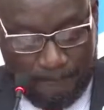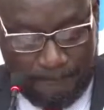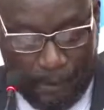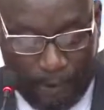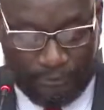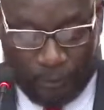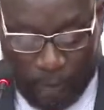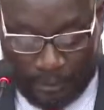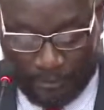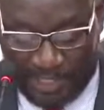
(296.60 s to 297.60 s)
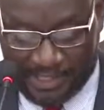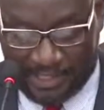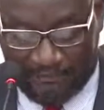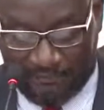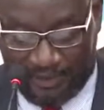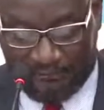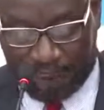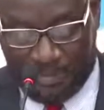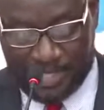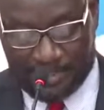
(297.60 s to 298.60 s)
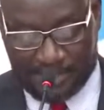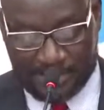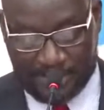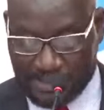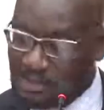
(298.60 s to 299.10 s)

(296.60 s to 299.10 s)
both workplace and faith-based